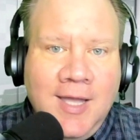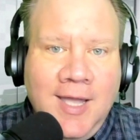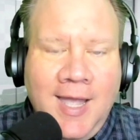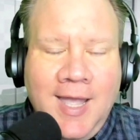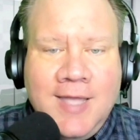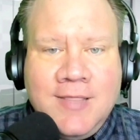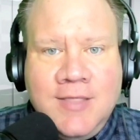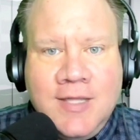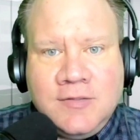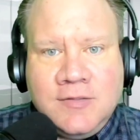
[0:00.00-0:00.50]

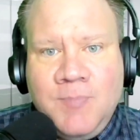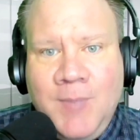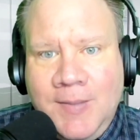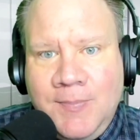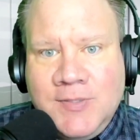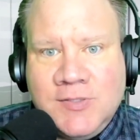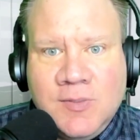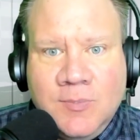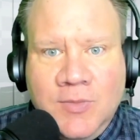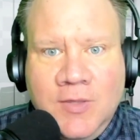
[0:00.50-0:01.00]
And that may
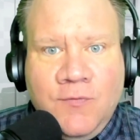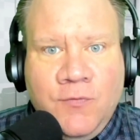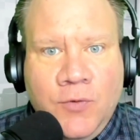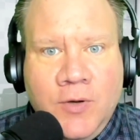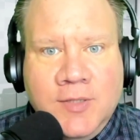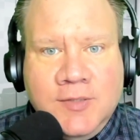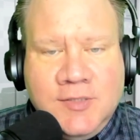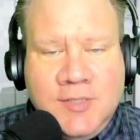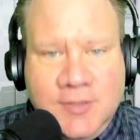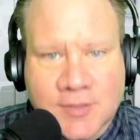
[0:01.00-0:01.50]
be something for
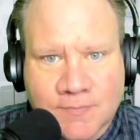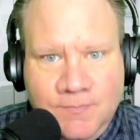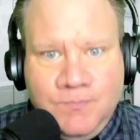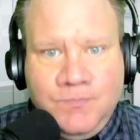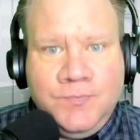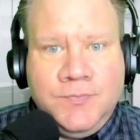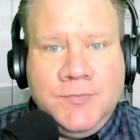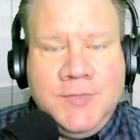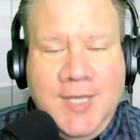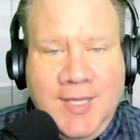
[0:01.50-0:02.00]
us to
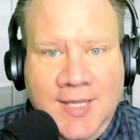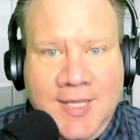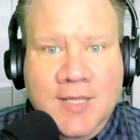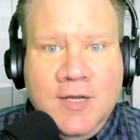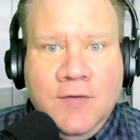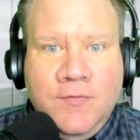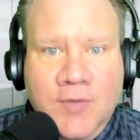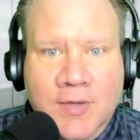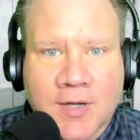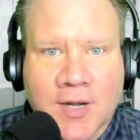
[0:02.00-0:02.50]
take heed
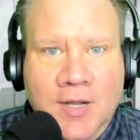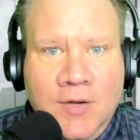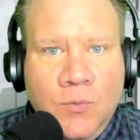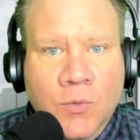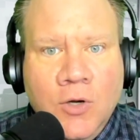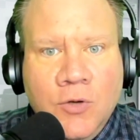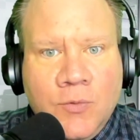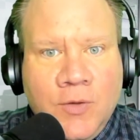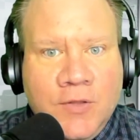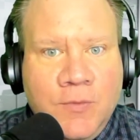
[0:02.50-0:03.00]
of and
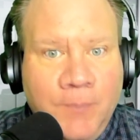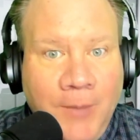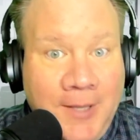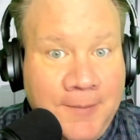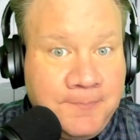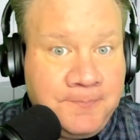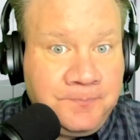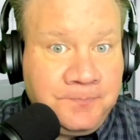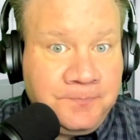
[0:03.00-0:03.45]
work with. But